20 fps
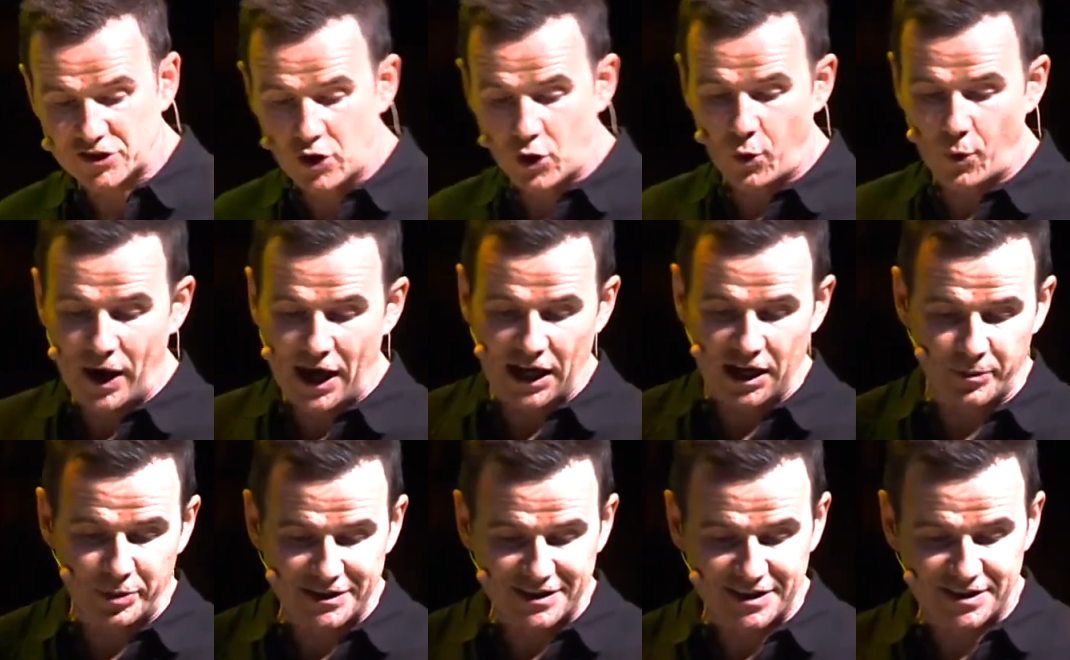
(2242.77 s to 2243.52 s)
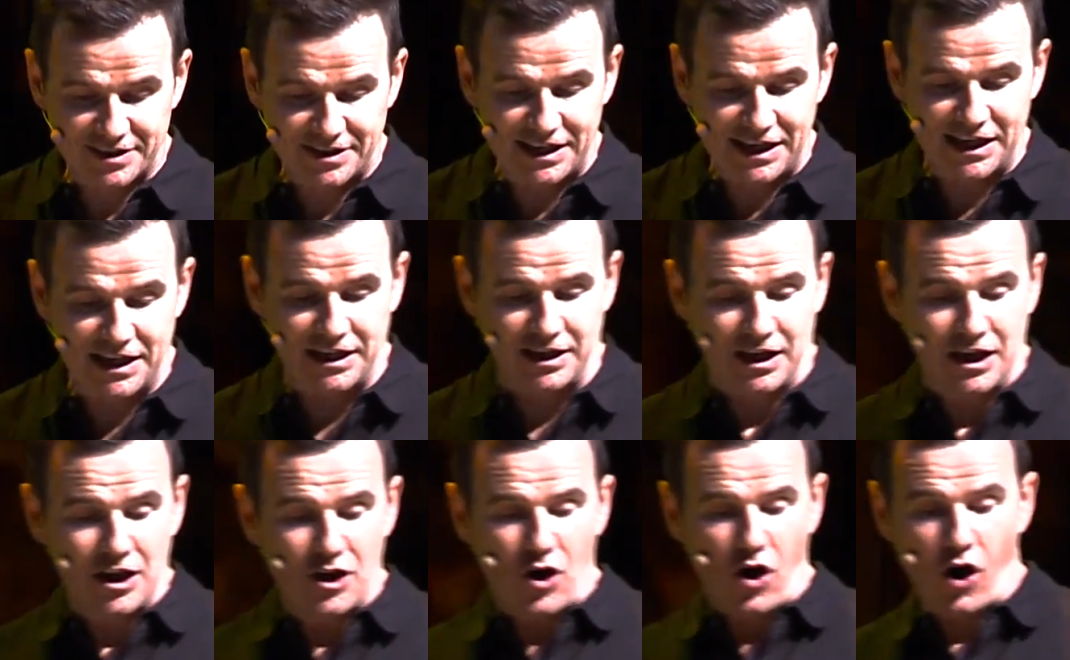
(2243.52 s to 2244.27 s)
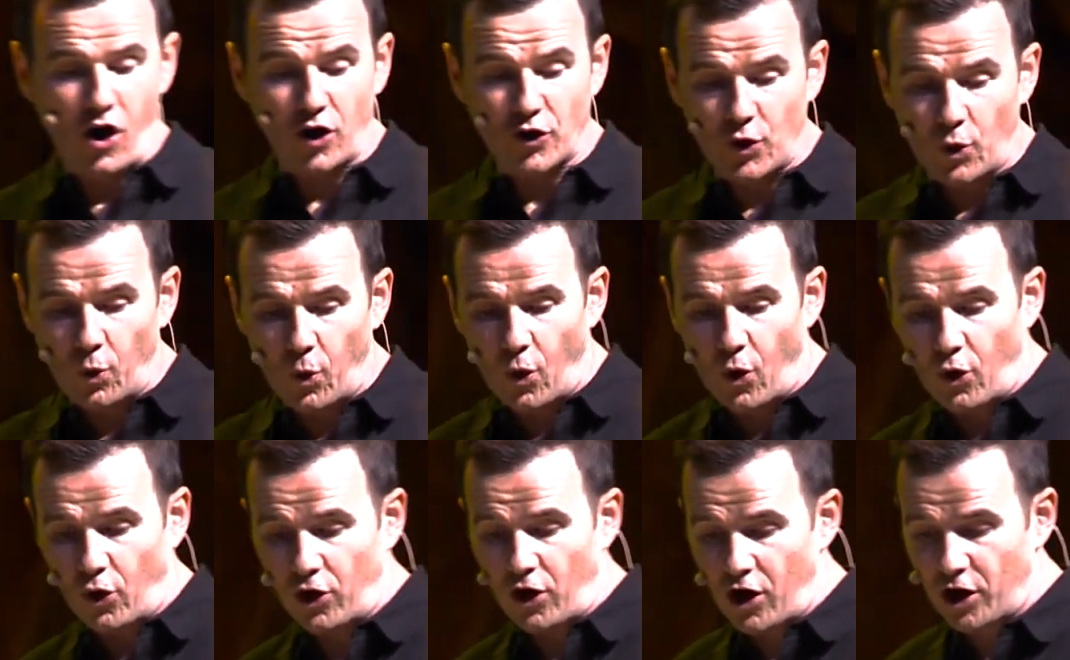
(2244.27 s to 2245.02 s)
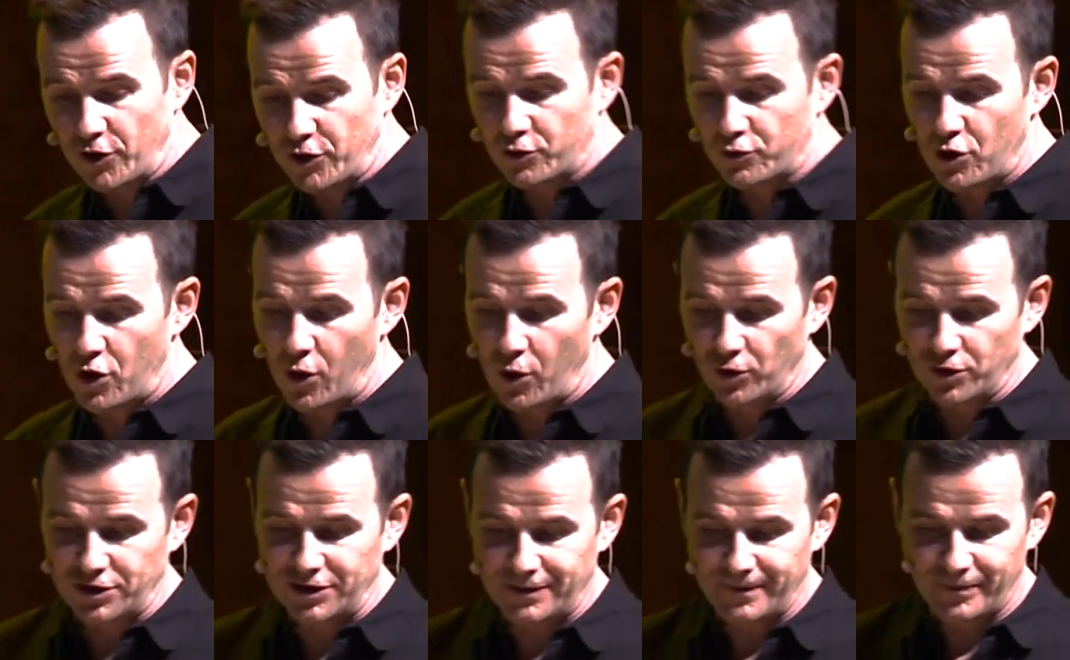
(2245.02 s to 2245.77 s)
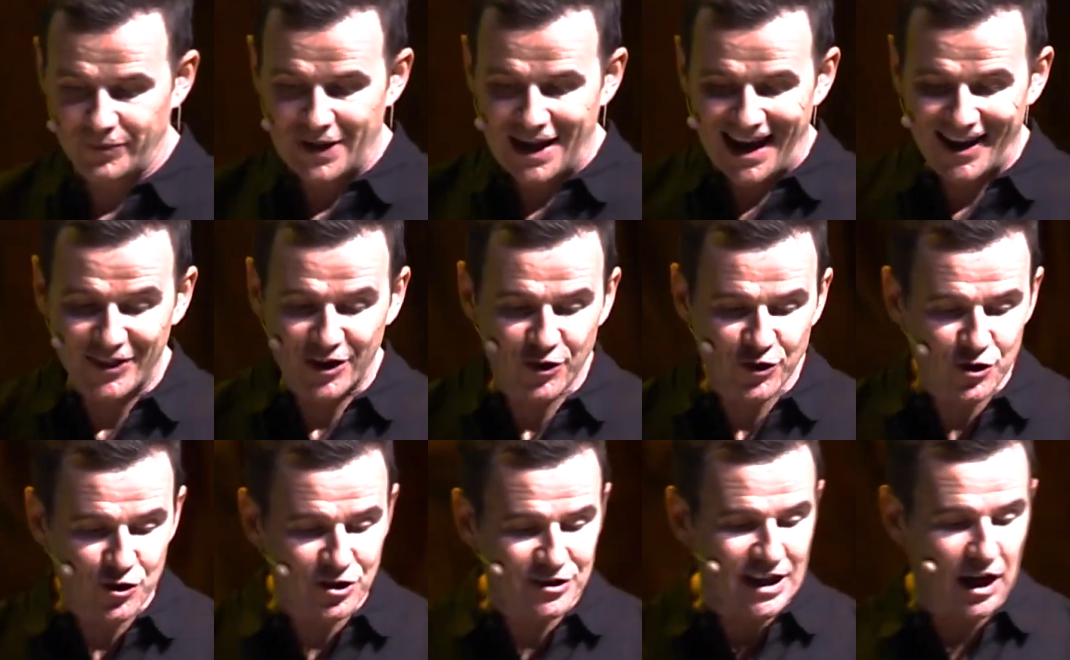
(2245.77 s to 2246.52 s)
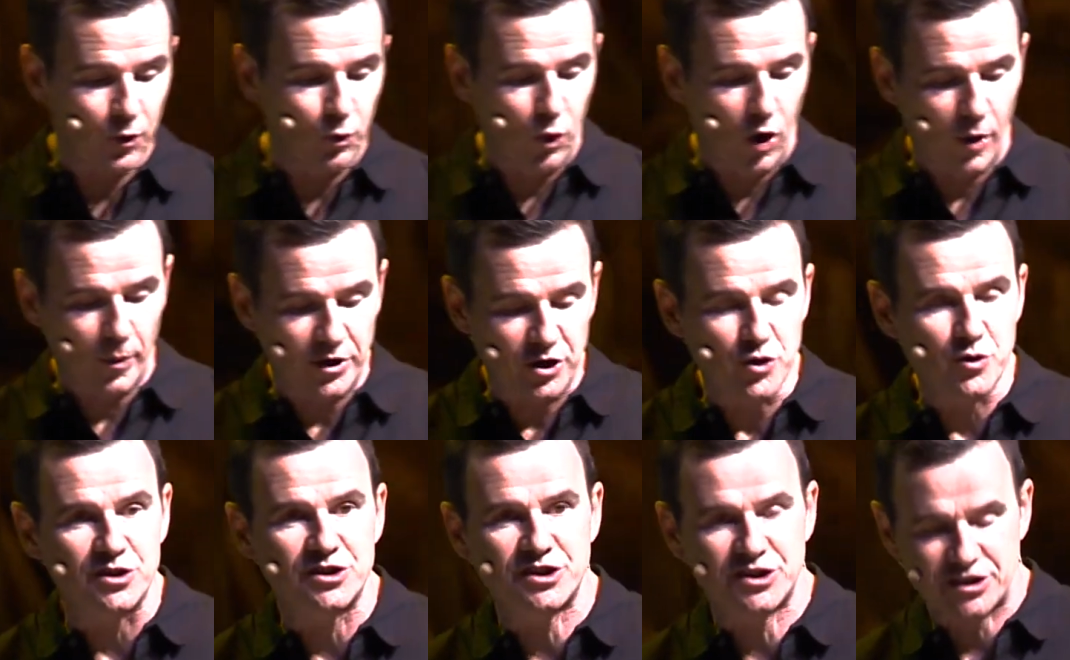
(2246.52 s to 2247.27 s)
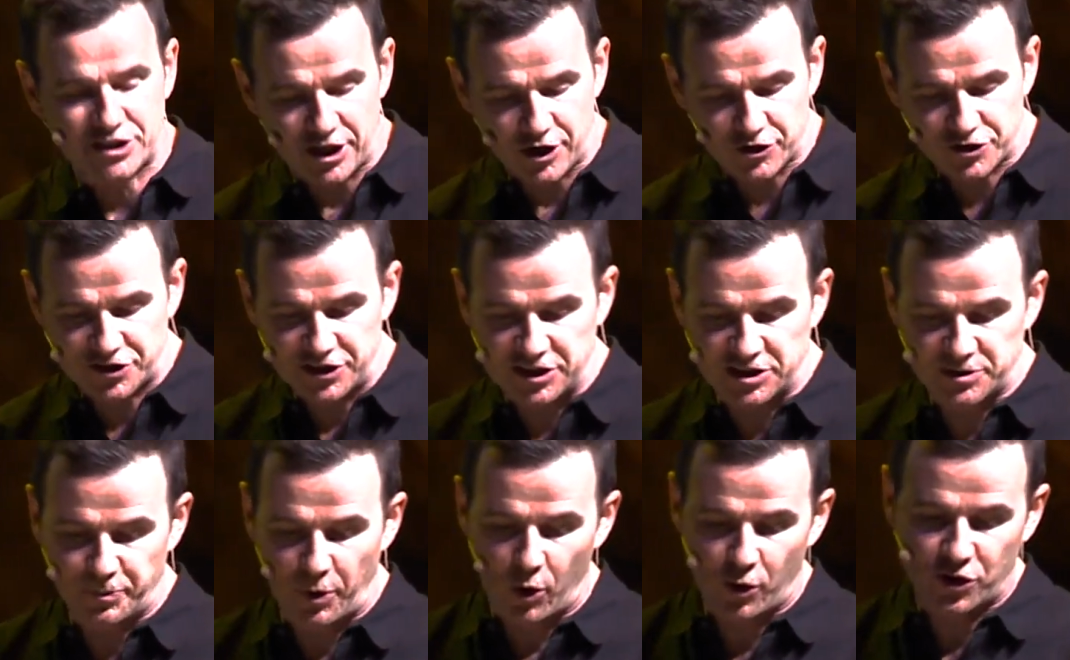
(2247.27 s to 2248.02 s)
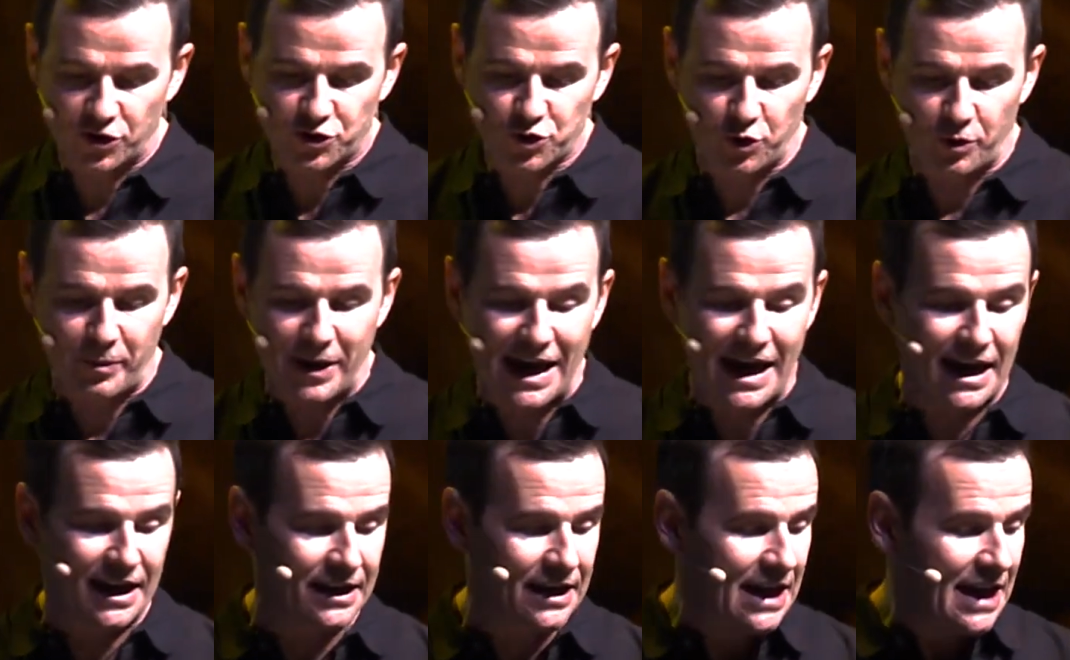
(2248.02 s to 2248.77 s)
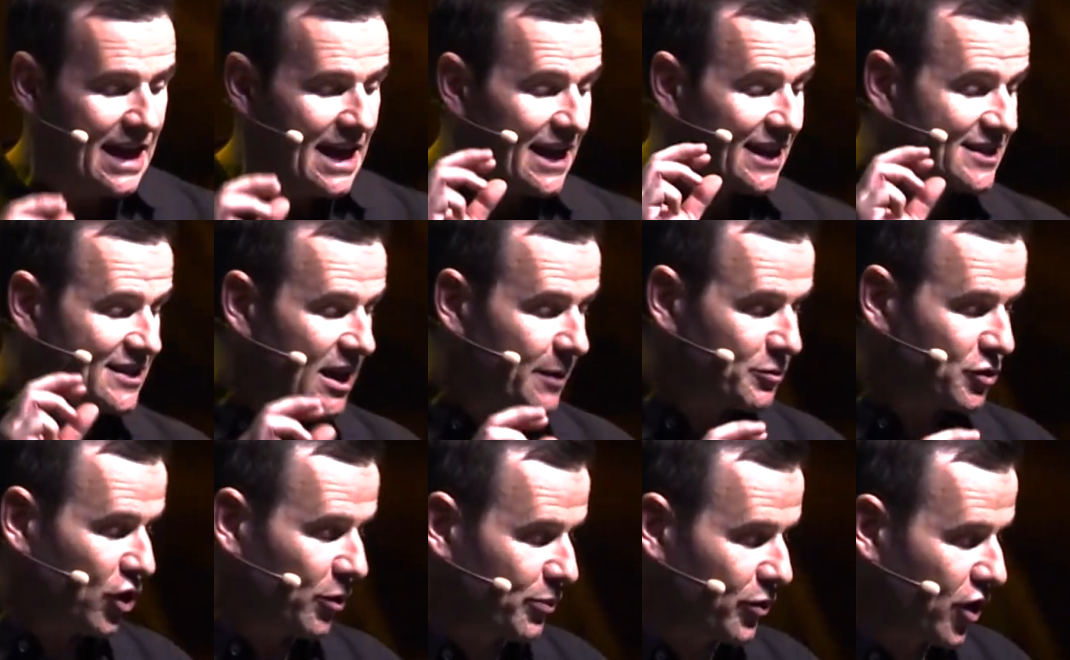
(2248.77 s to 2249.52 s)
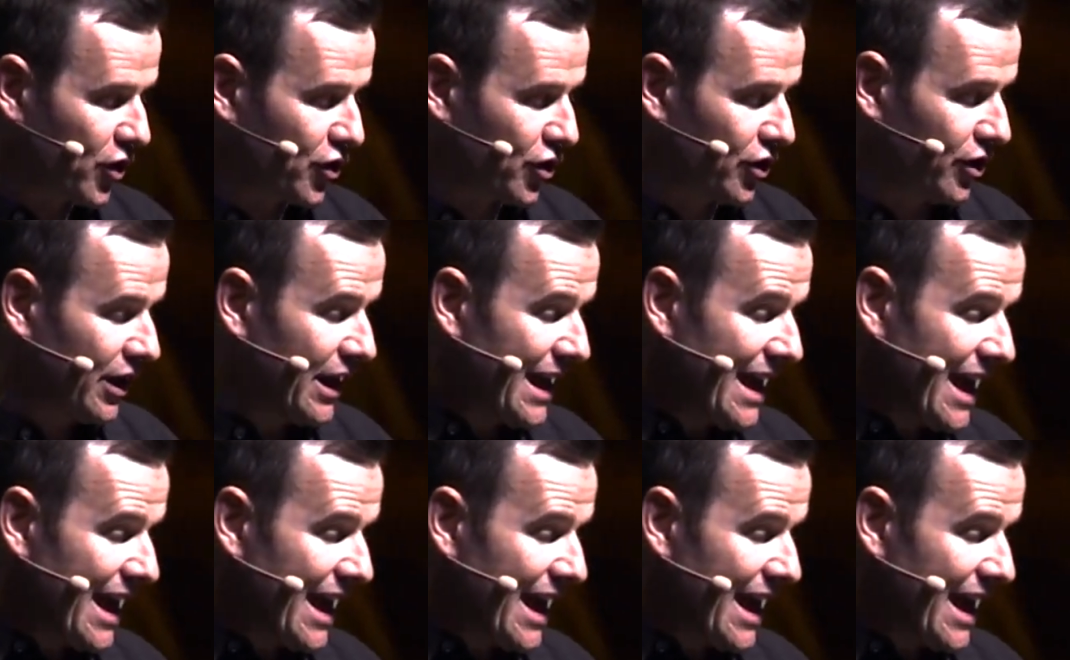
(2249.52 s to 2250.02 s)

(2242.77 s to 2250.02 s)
so well about the sea or the war or the road. And then there is that woman who has scarcely spoken to a man except her brother